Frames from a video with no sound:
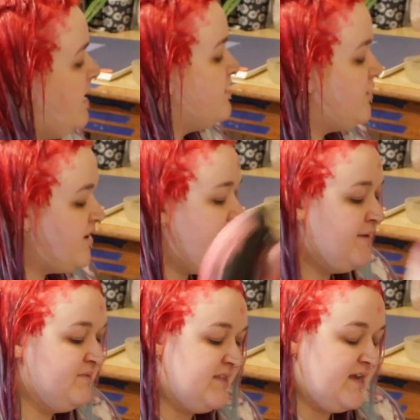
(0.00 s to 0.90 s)
Hunger
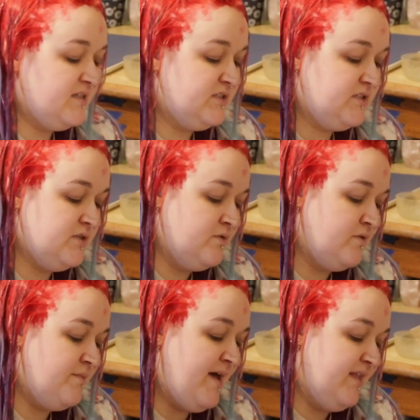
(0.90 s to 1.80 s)
Games, thanks to
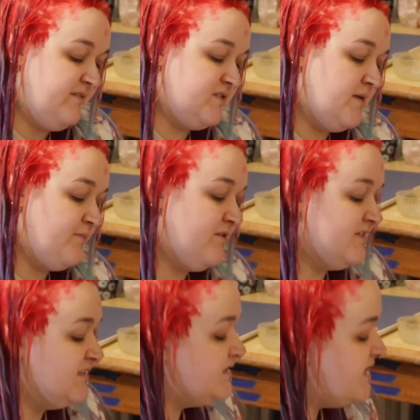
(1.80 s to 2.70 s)
The Ballad of Songbirds
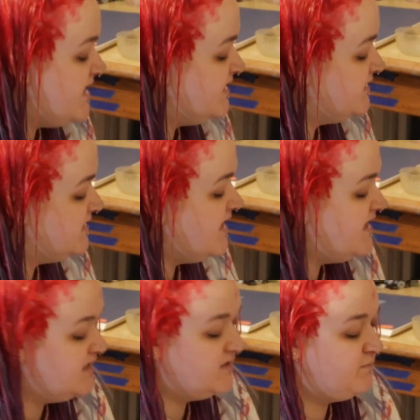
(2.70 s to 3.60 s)
and Snakes,
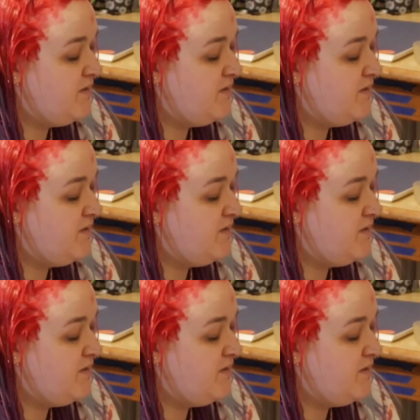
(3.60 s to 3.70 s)
has